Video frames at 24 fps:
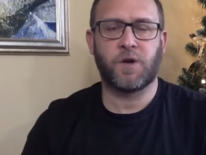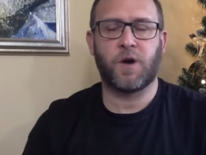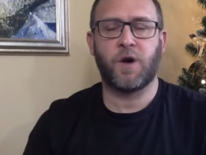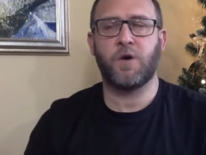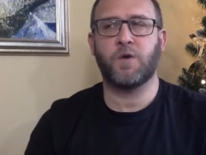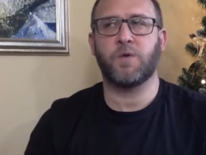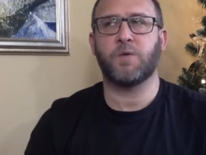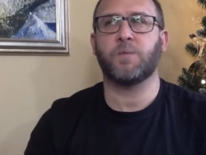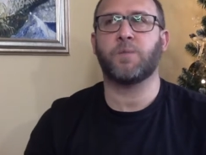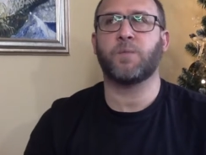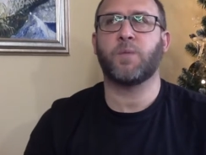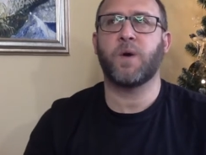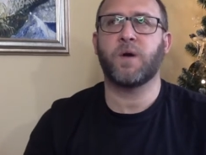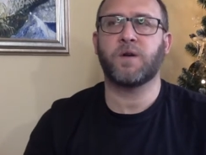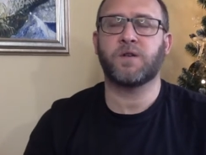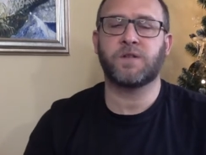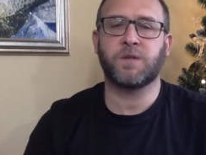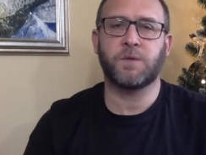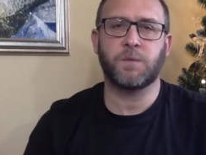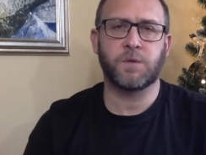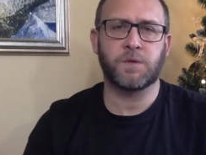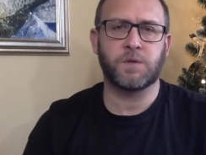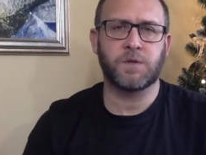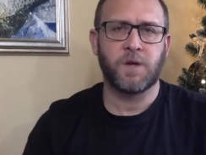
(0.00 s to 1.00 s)
hope, where
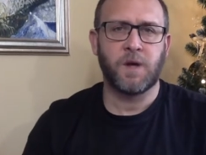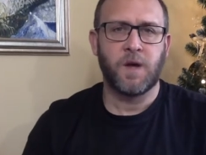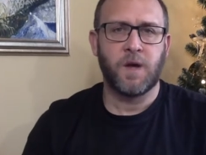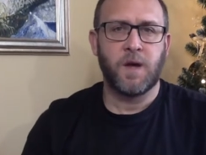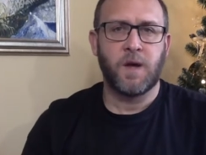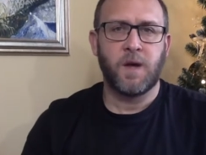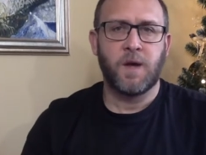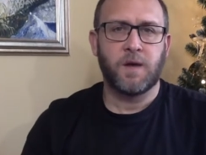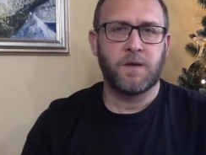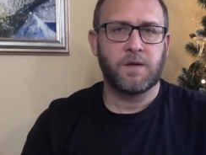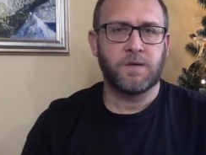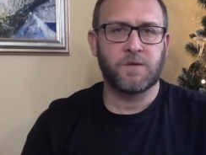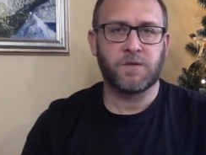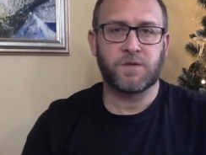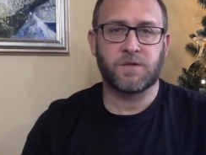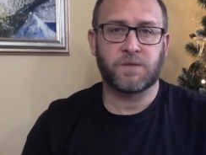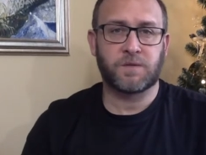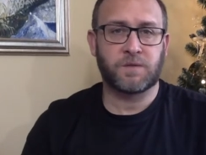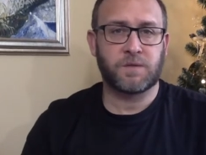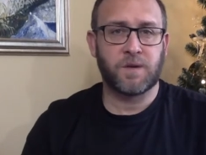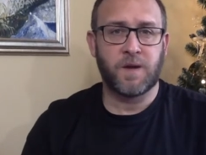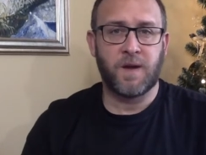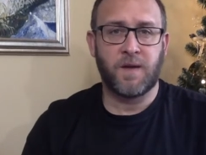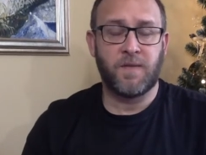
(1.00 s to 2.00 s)
she was
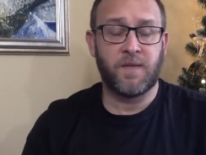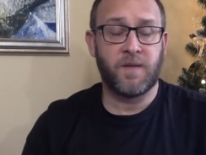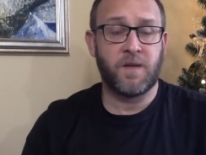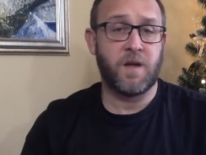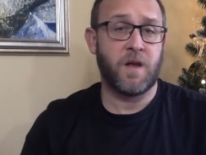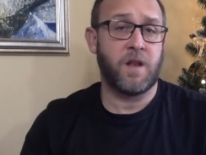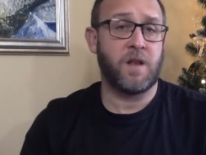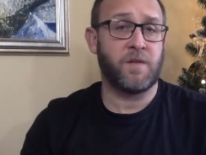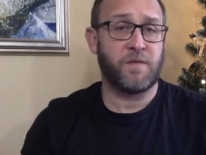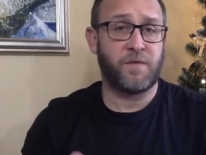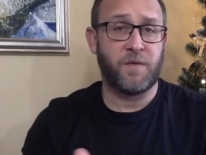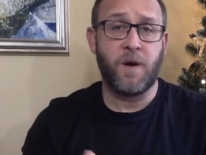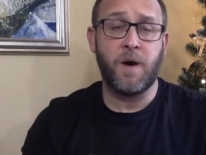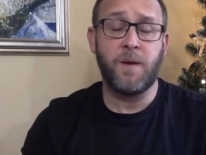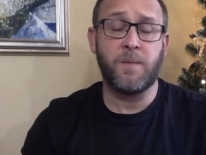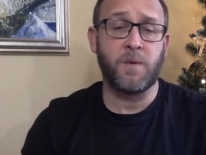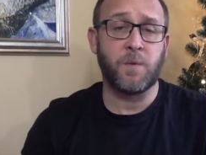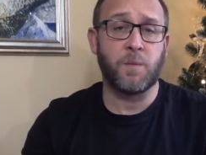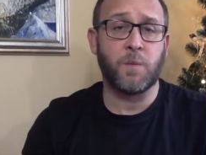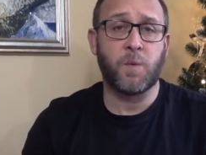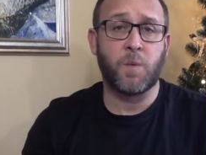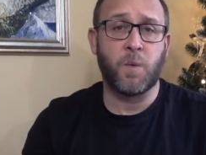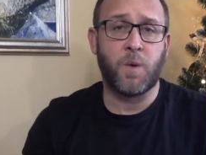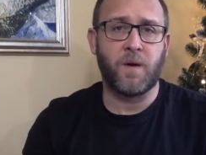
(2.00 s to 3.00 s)
just and the and the
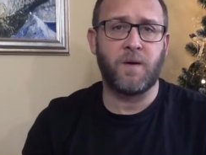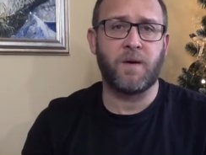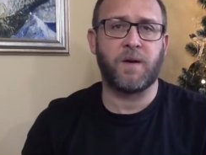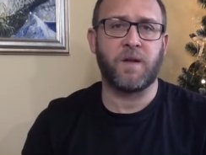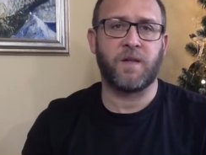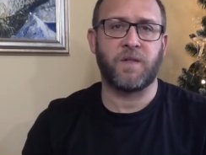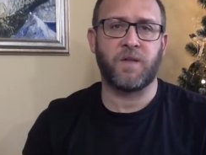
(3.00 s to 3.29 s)
firemen were worried.